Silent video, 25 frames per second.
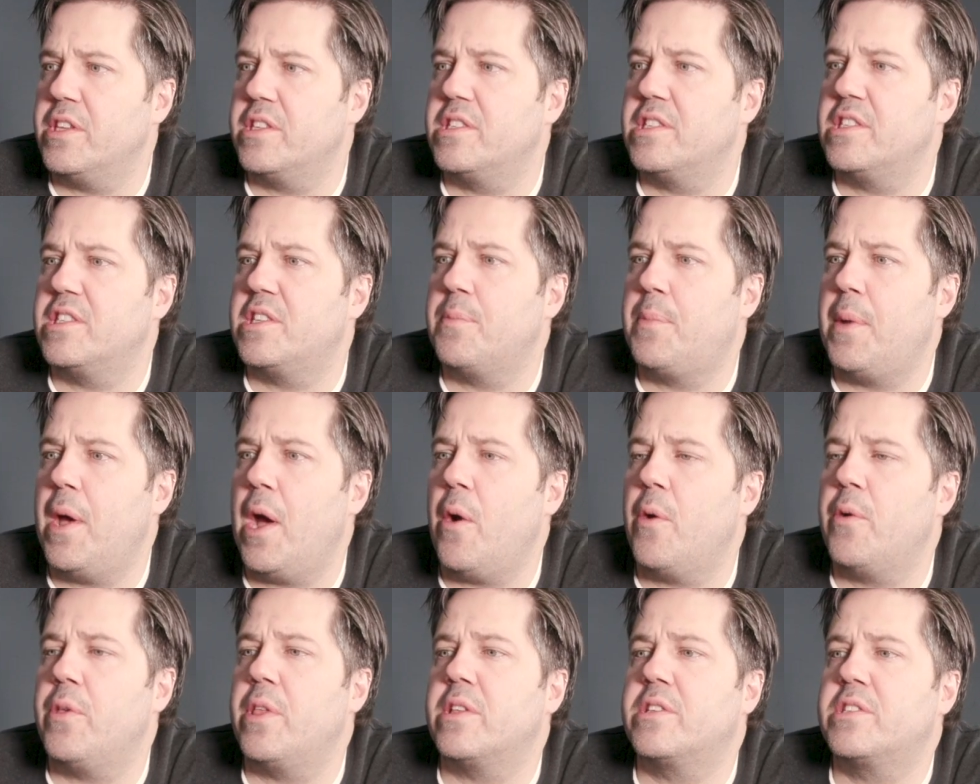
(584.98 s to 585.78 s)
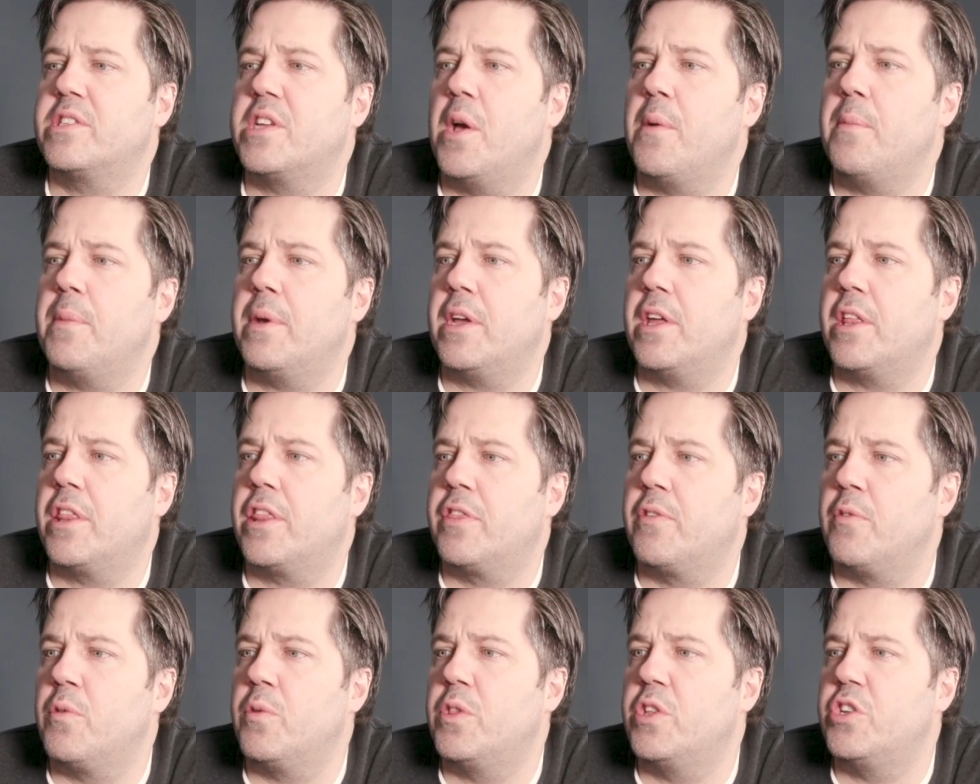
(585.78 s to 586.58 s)
This is the power that's coming
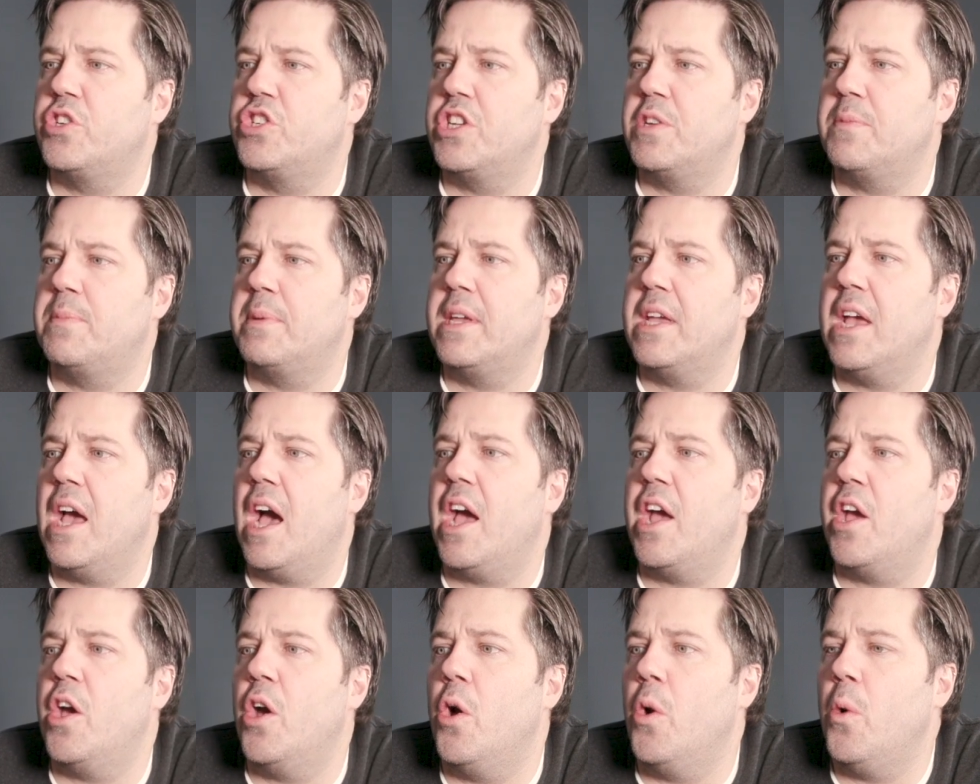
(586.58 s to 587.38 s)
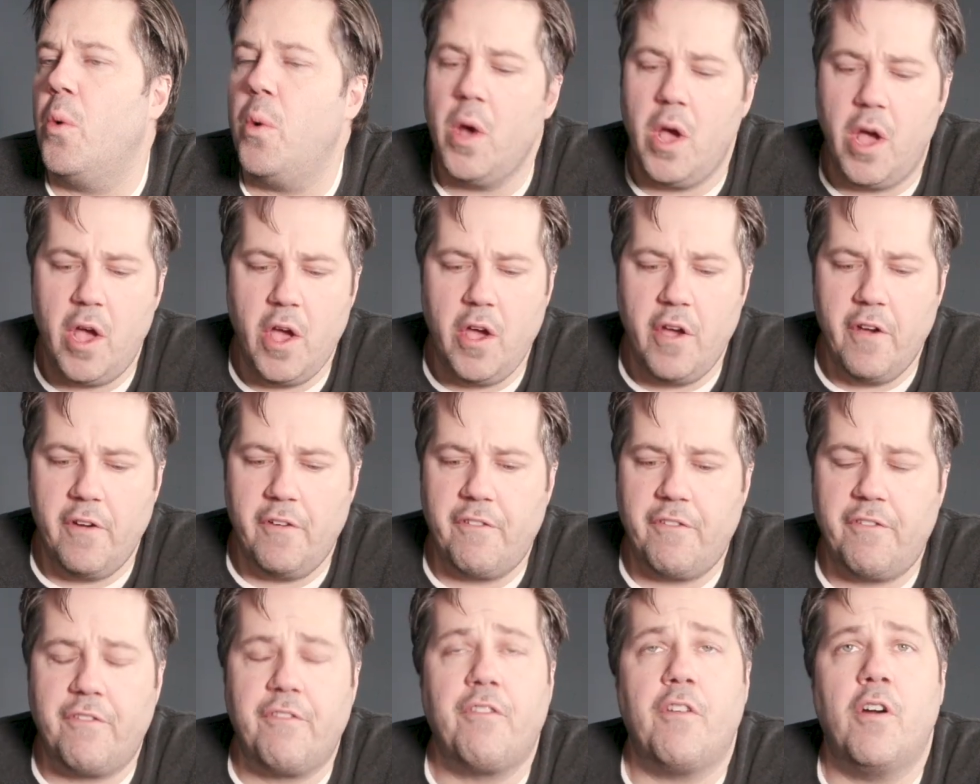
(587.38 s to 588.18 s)
through the GPIO
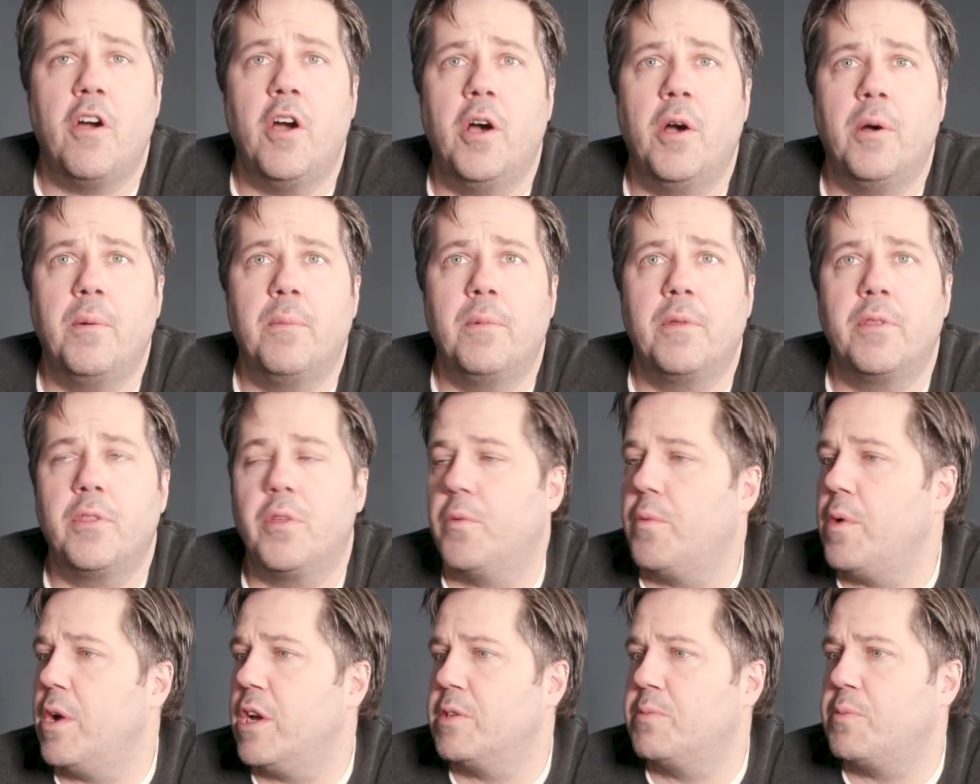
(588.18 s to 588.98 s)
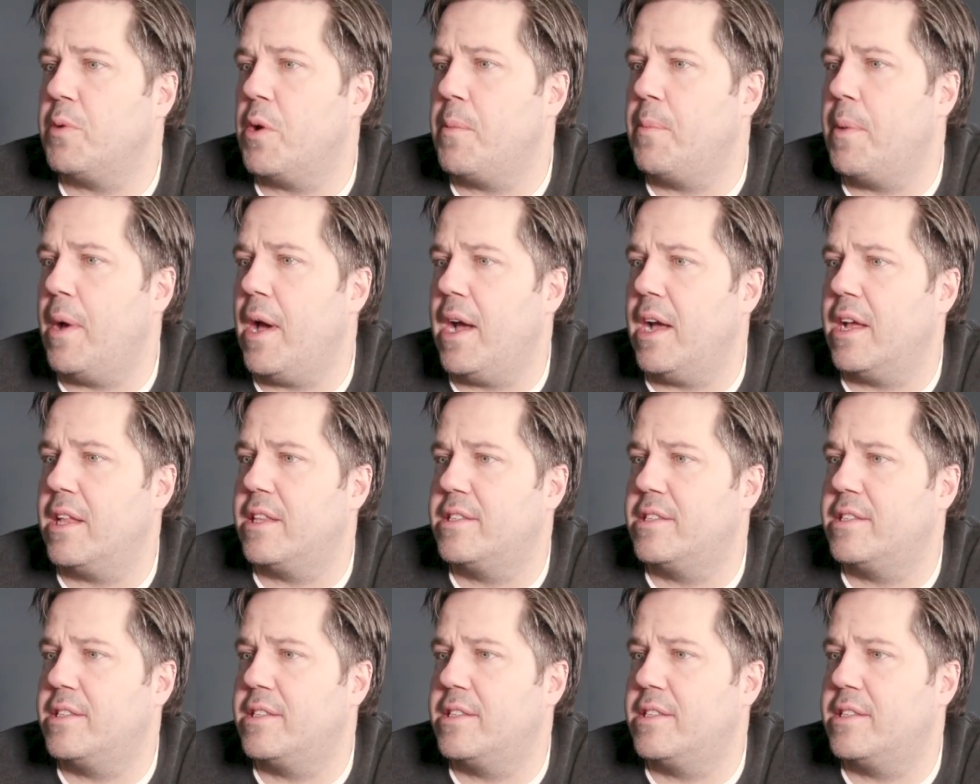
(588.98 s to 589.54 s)
from the Raspberry Pi